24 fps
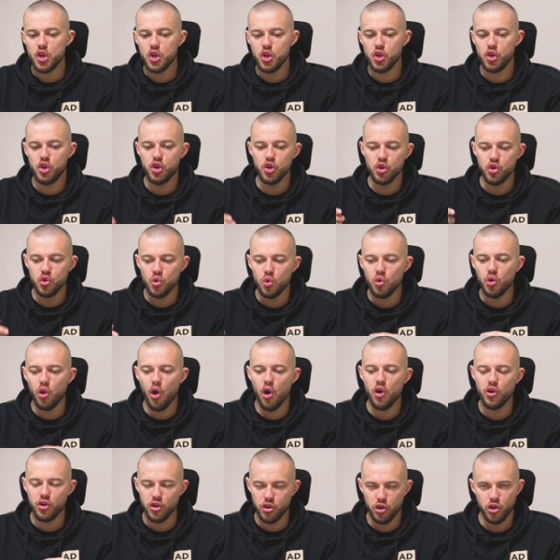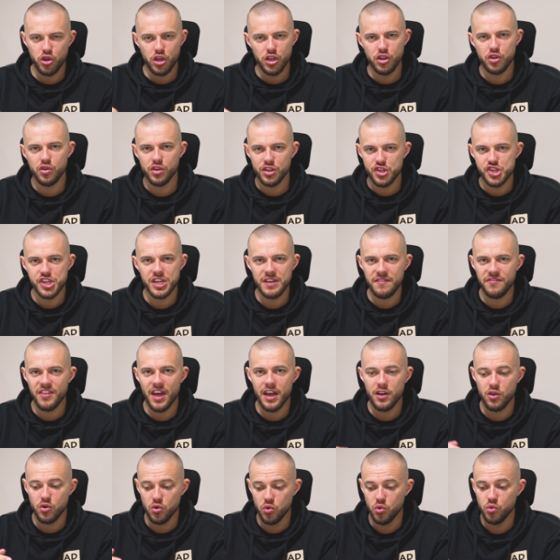you're no longer looking to achieve
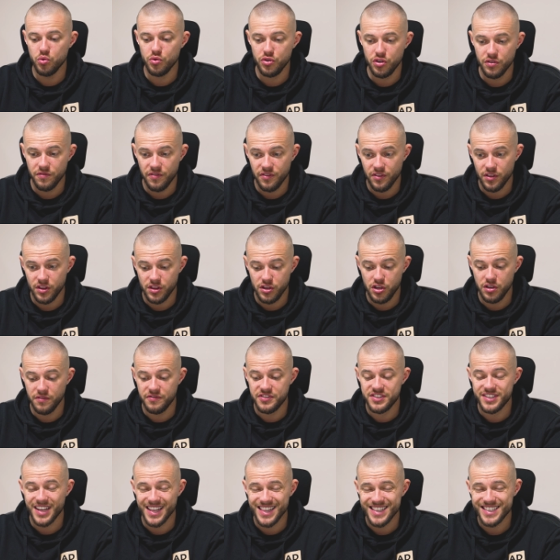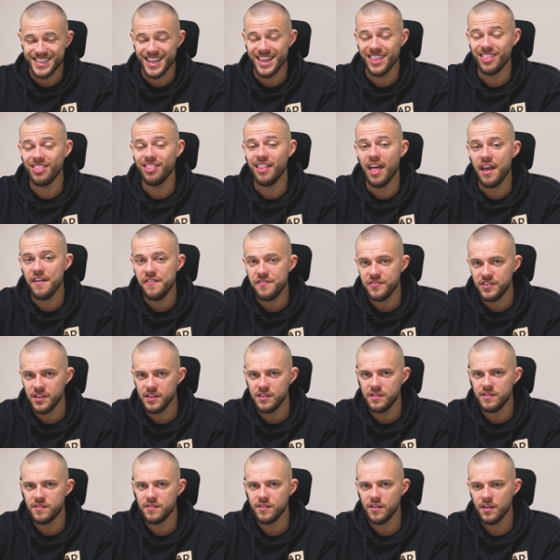that goal. You've you've since
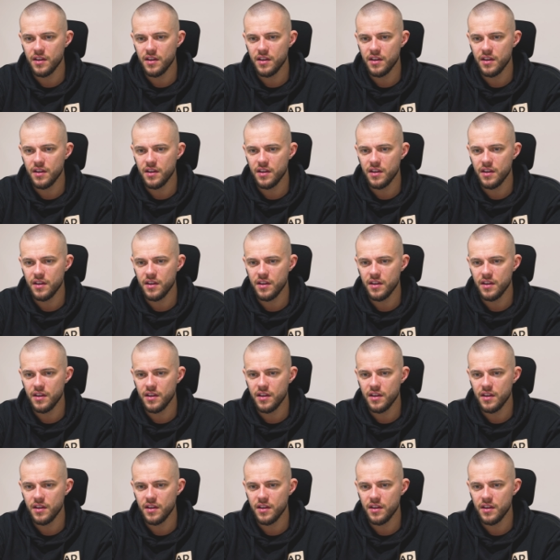lifted